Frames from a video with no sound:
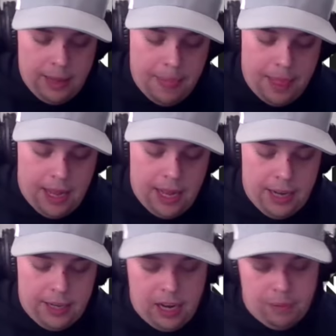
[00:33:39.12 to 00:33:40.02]

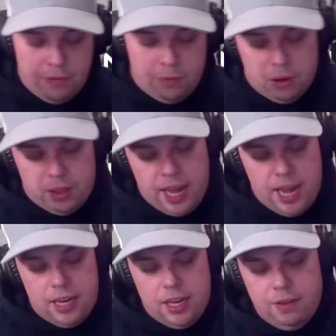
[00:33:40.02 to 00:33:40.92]
And before
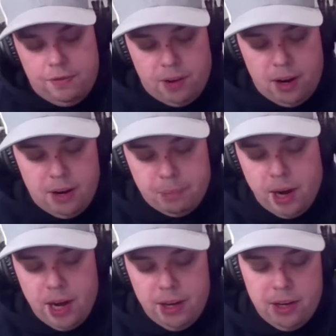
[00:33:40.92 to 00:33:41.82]
that, he fought
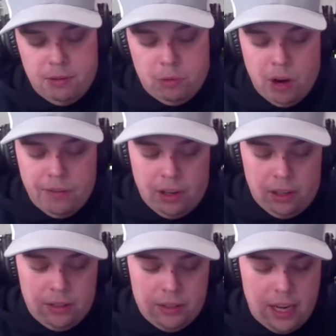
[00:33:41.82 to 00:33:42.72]
Brandon
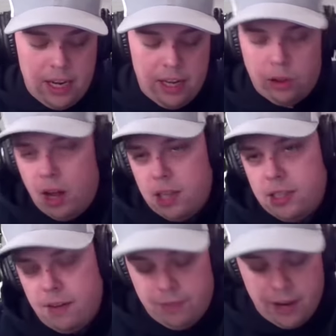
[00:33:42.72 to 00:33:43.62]
Royval, and he lost
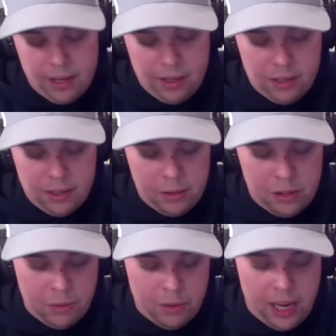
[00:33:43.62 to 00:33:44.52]
that fight due
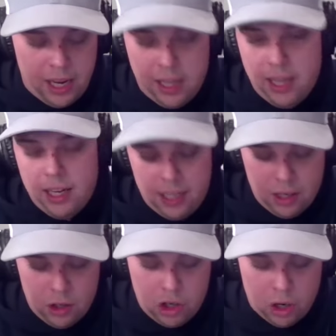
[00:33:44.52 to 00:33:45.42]
to a
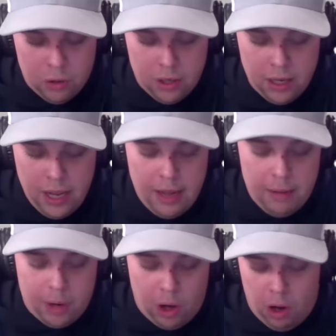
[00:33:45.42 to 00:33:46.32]
guillotine choke.
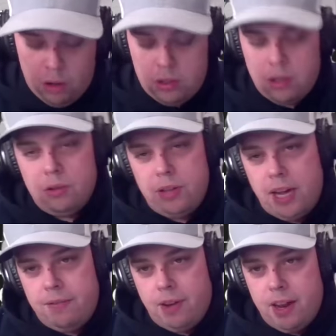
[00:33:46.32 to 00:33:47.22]
But also
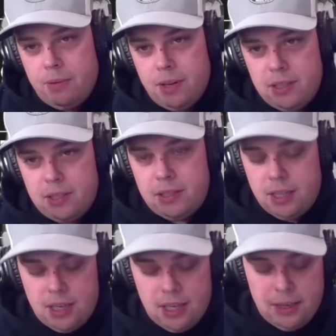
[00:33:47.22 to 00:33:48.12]
that fight was
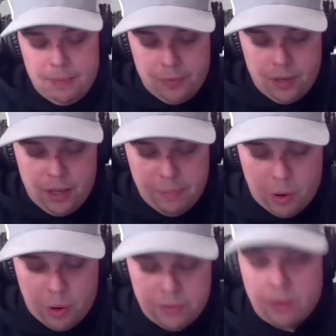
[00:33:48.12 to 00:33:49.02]
a
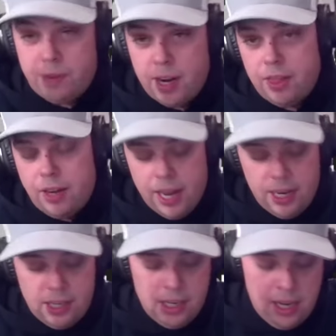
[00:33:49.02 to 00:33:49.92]
bonus for fight of the
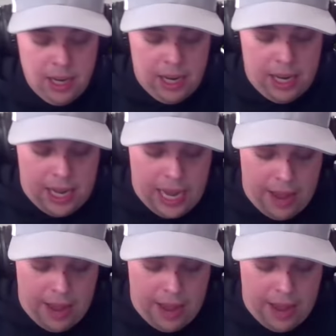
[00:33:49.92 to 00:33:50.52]
night. Oh, wow.